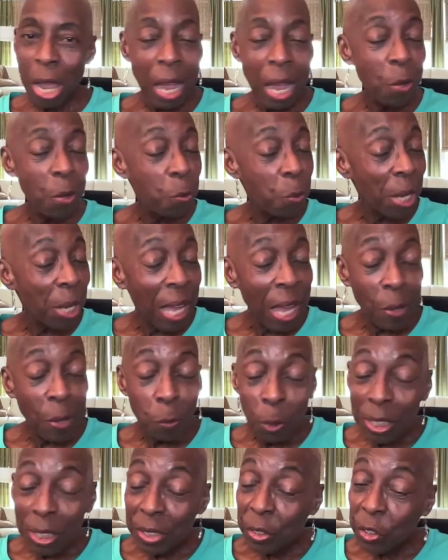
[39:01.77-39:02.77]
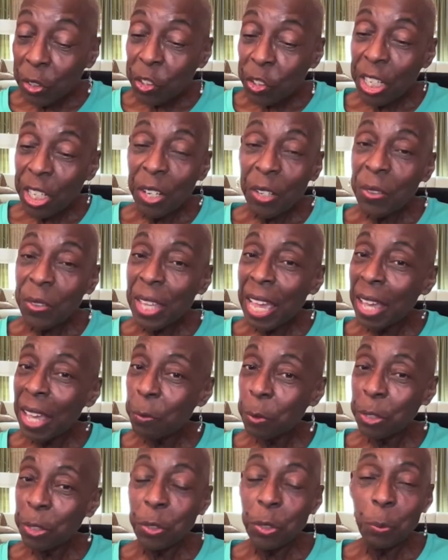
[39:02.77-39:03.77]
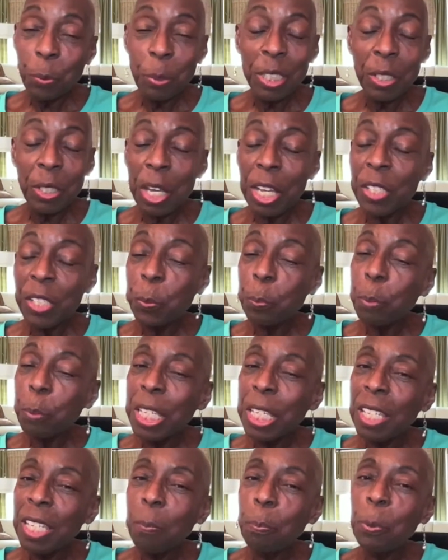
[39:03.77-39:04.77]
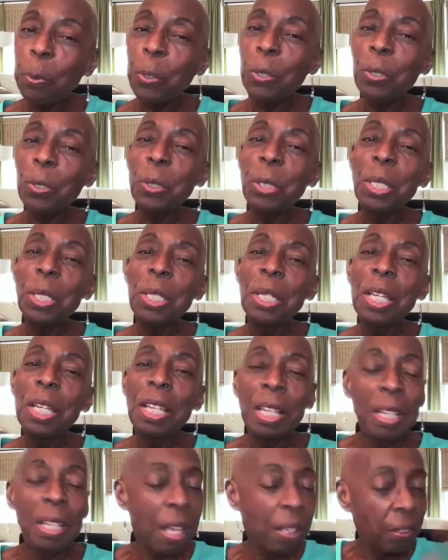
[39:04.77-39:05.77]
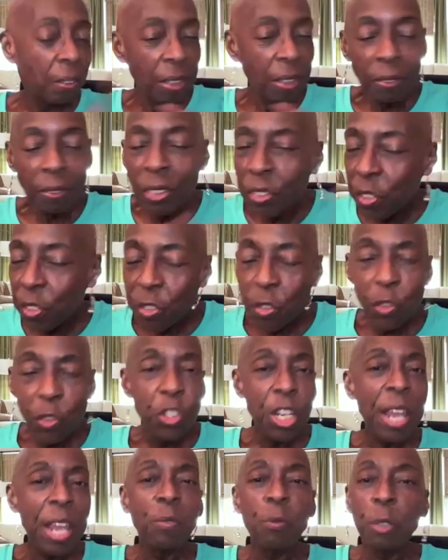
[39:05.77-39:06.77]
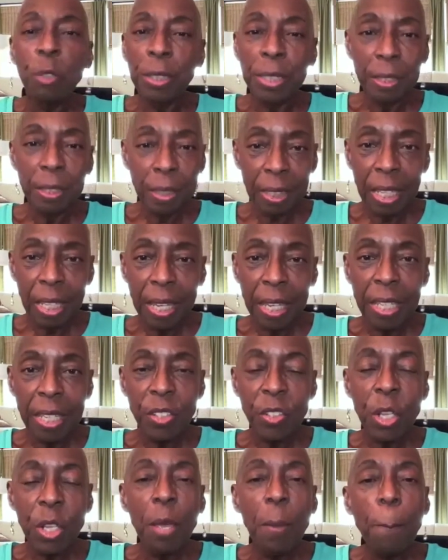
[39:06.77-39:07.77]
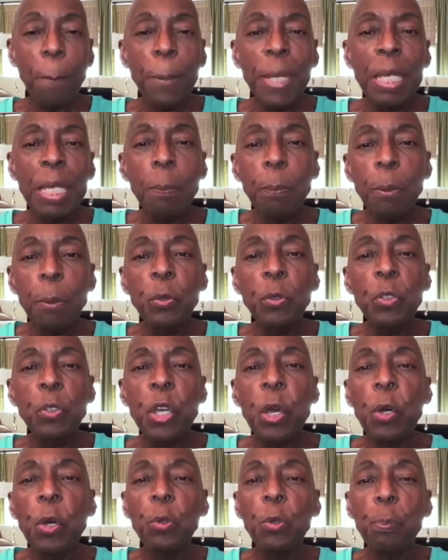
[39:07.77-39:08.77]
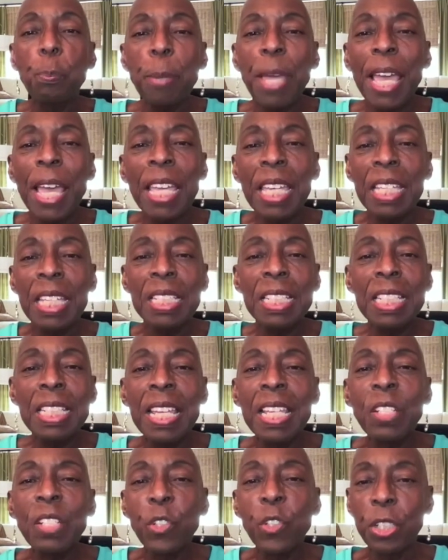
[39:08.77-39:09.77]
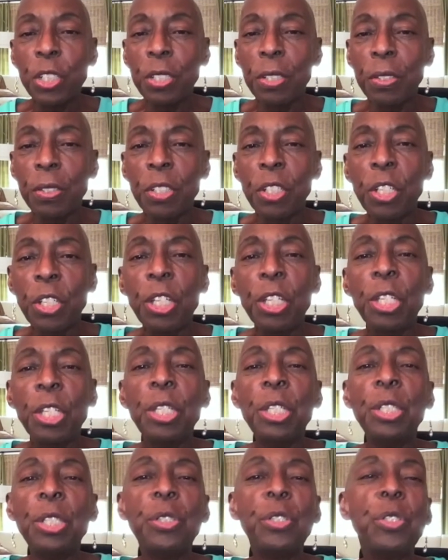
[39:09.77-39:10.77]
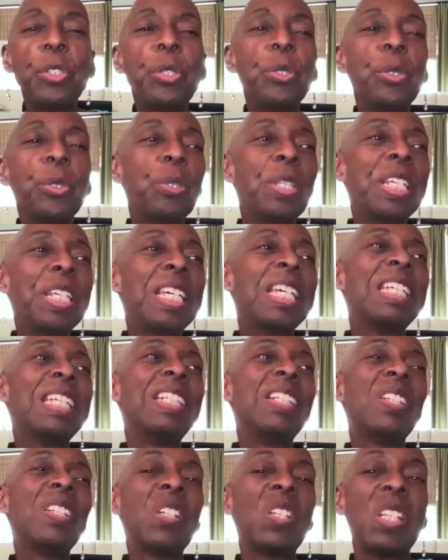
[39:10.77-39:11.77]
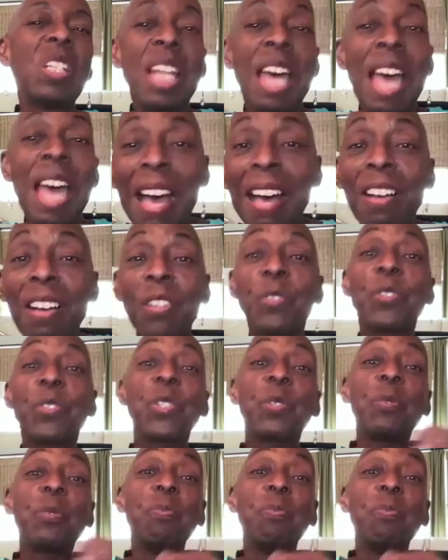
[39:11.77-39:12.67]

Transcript: I want to share that with you because people, this is generally the case, people don't pay attention to the loud,